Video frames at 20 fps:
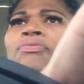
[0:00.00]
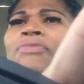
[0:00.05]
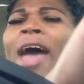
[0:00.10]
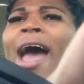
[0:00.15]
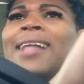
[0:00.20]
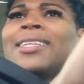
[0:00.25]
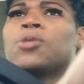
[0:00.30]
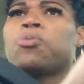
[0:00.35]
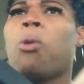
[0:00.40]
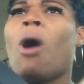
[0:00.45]

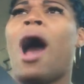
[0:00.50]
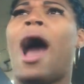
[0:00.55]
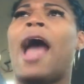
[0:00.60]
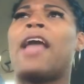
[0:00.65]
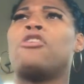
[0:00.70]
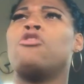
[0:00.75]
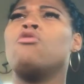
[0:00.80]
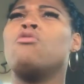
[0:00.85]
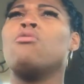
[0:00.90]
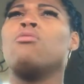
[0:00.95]
That's why.
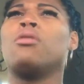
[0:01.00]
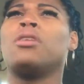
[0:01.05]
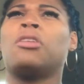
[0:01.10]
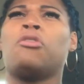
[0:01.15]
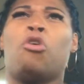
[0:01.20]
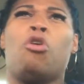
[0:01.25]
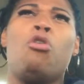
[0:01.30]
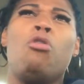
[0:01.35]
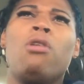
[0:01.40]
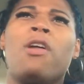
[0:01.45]
You,
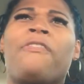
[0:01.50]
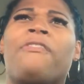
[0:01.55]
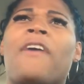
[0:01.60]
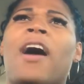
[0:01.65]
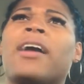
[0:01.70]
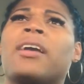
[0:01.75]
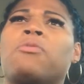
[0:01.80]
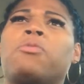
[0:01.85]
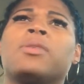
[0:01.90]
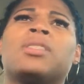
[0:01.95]
who the
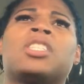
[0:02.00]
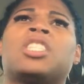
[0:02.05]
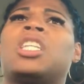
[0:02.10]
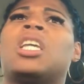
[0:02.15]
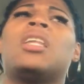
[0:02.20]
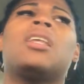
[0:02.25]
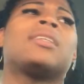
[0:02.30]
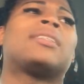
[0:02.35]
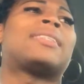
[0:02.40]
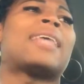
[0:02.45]
fuck was
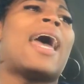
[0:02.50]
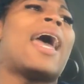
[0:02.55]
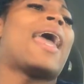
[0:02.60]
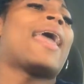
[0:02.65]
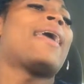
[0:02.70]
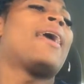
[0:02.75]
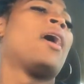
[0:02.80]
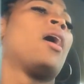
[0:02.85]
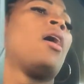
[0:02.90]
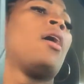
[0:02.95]
she to
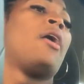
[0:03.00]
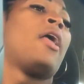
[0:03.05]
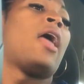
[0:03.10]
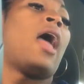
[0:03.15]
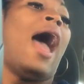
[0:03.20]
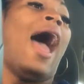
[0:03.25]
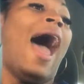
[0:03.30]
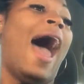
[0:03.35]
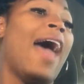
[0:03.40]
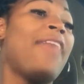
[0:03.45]
say,
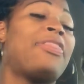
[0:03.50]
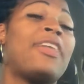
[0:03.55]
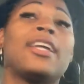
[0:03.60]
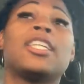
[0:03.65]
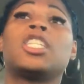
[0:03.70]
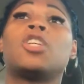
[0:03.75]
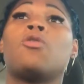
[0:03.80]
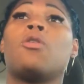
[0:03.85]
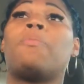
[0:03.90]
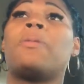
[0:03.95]
I
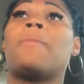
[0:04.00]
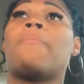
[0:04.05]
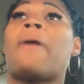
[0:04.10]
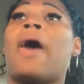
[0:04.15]
think she would be